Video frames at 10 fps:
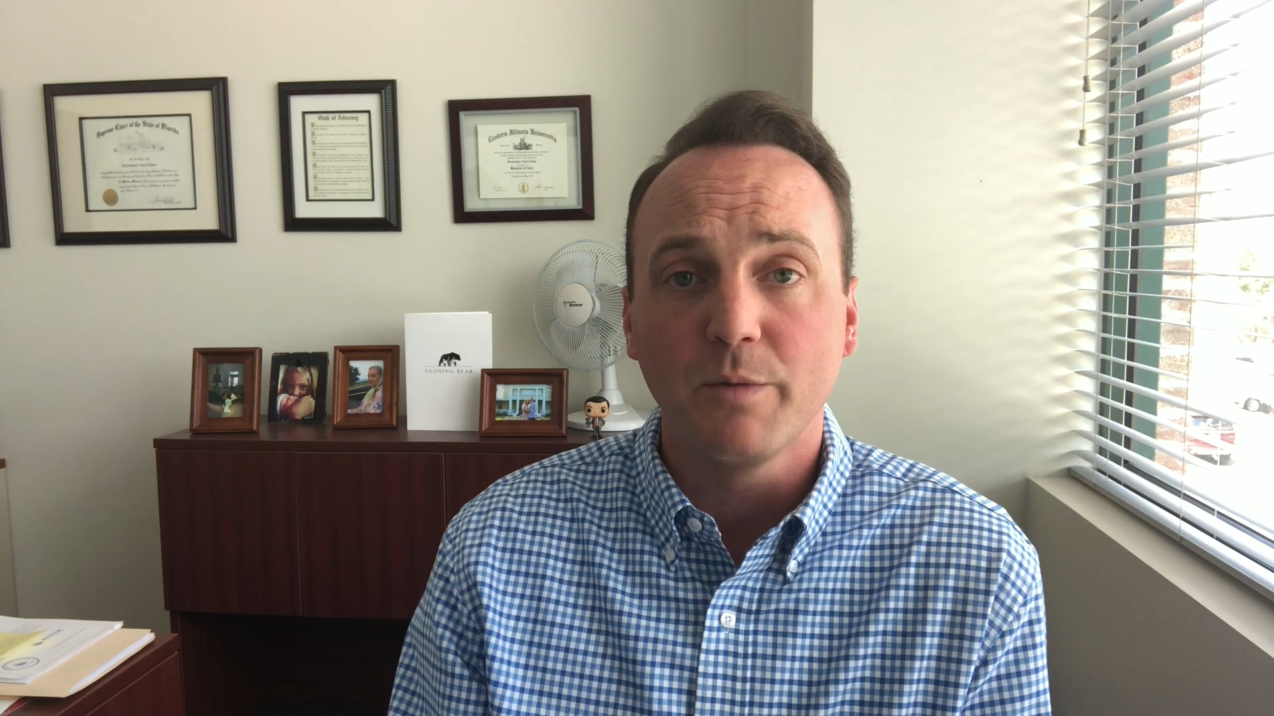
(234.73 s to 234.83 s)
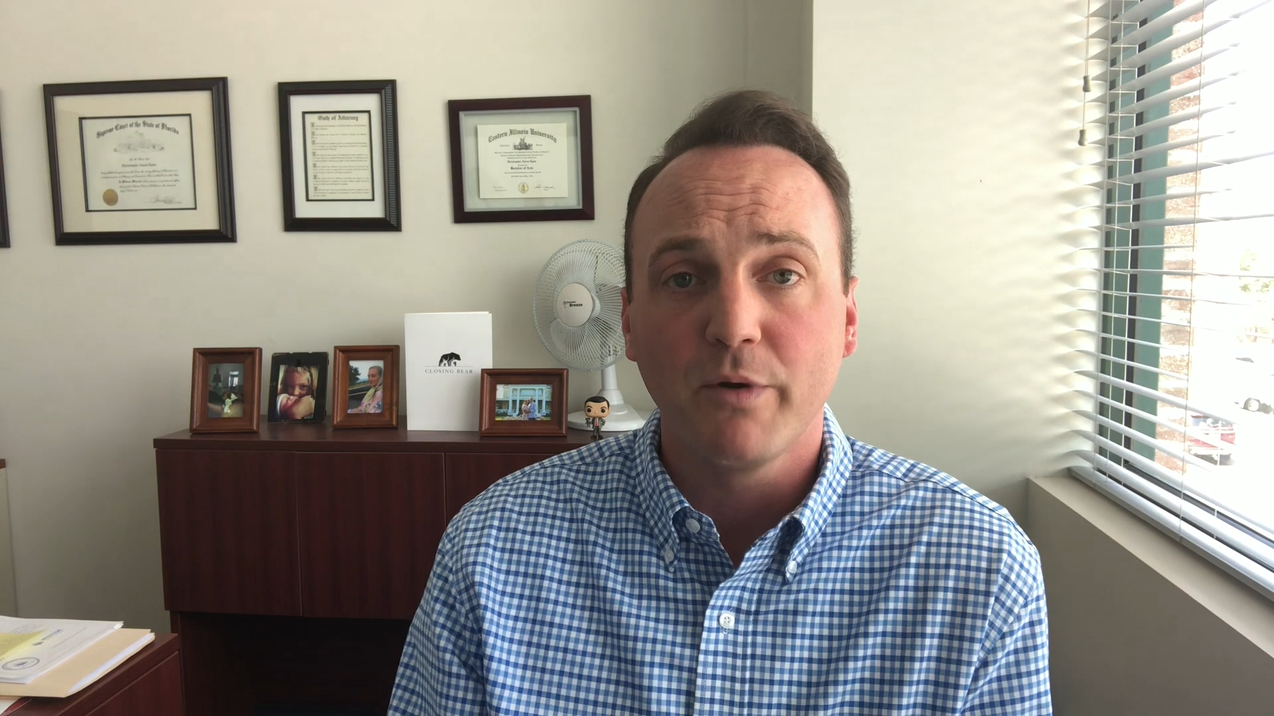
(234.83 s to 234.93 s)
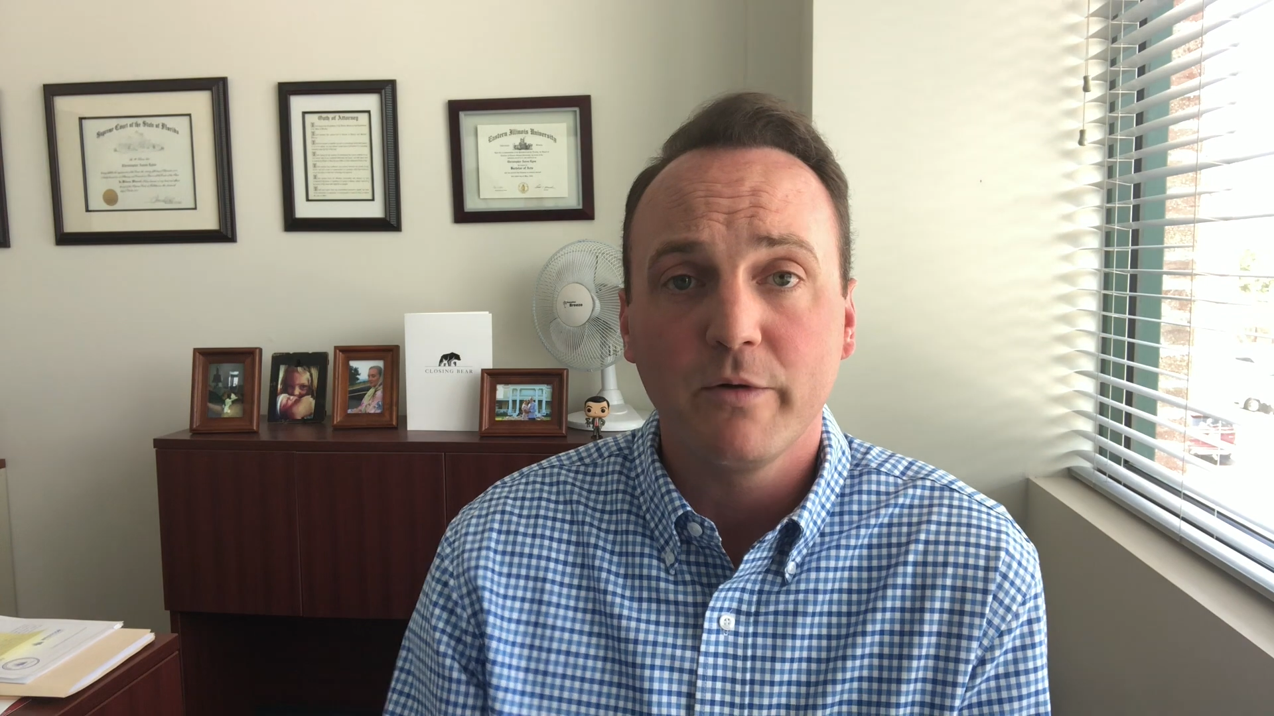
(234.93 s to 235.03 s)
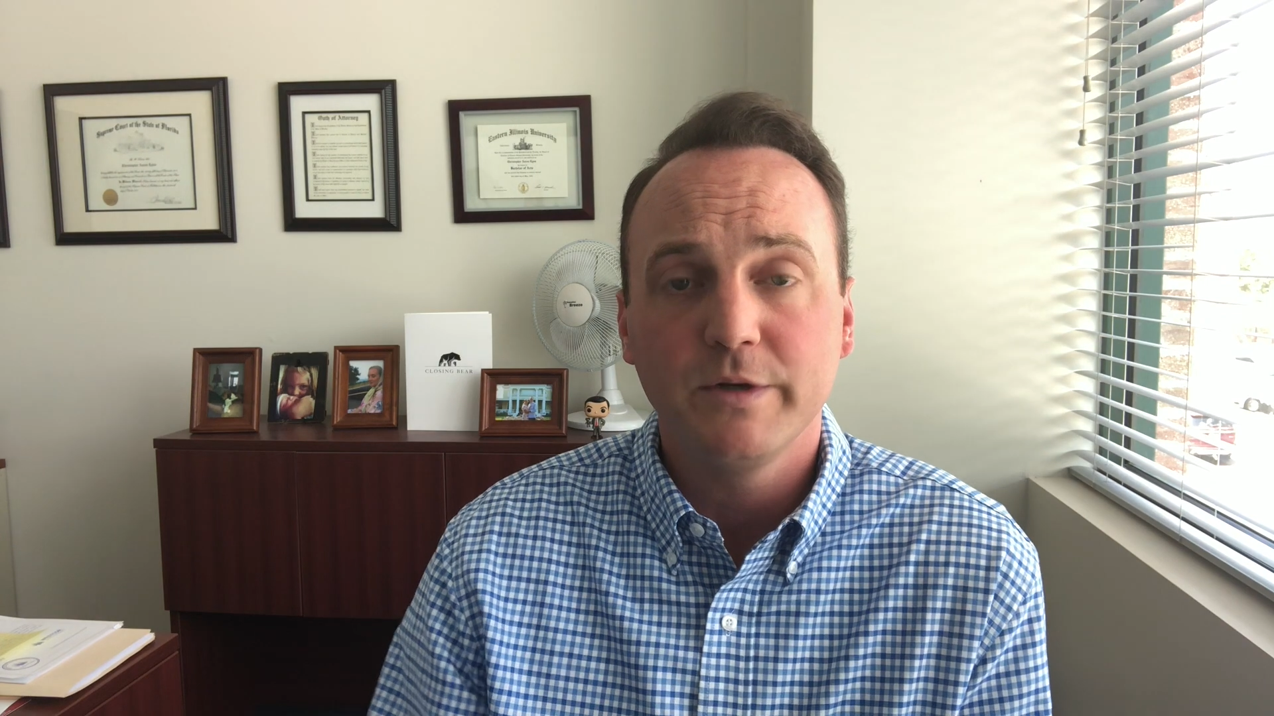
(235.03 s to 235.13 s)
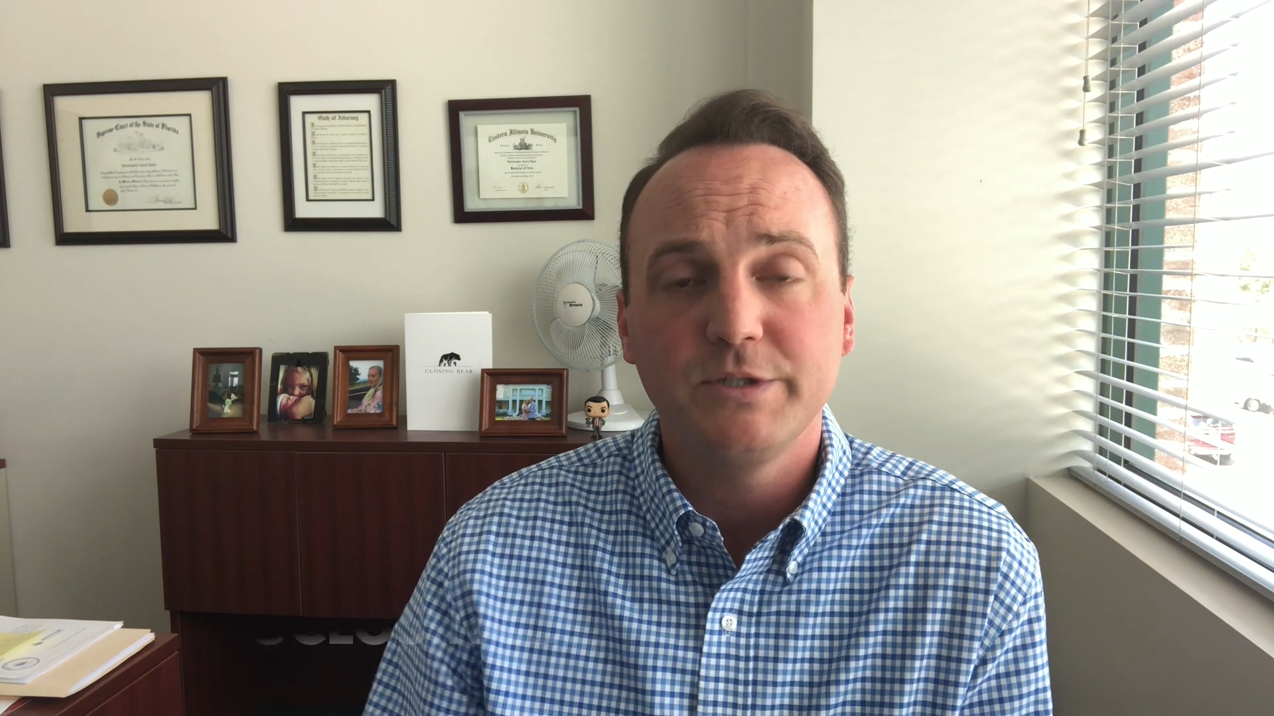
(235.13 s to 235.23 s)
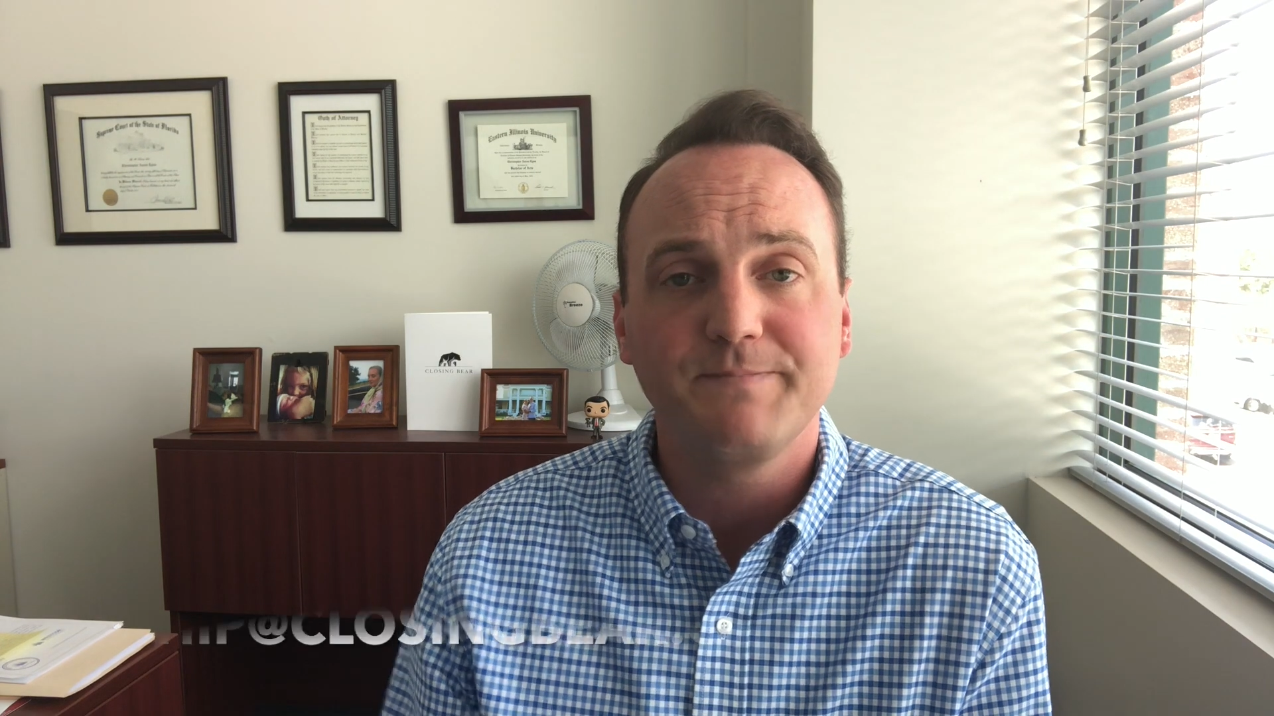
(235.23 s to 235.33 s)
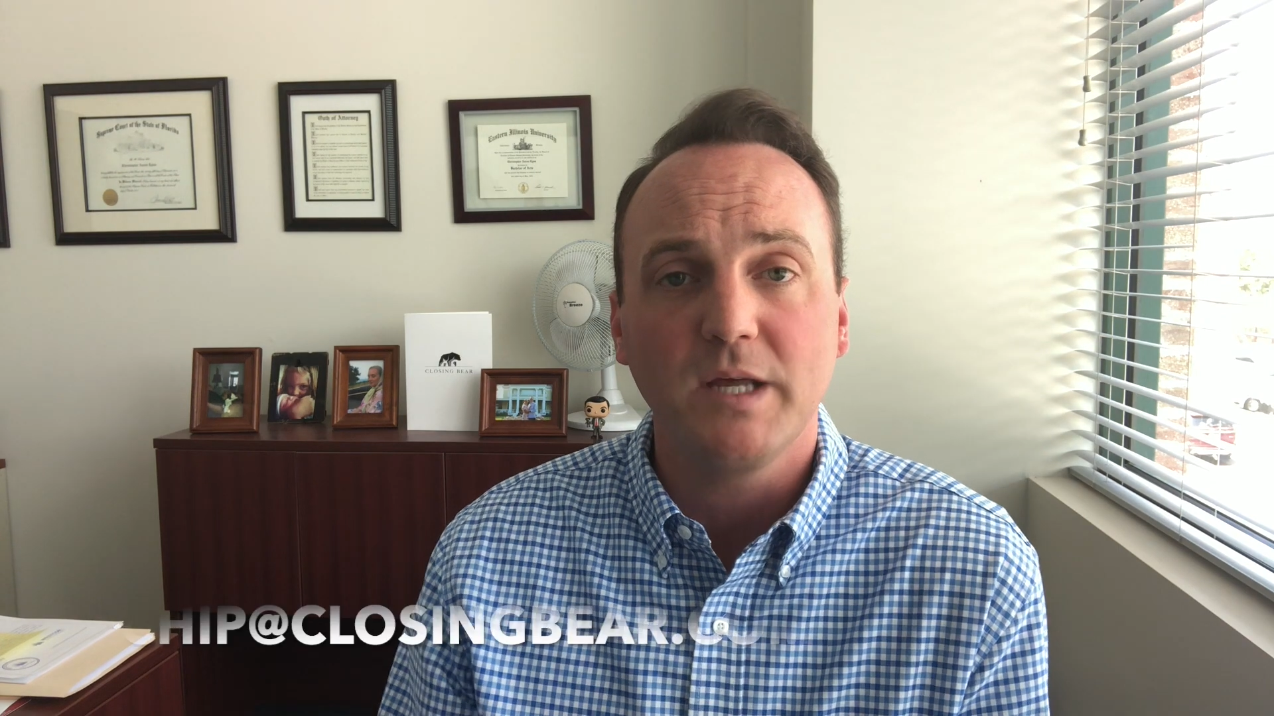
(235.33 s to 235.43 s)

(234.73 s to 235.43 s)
your brokerage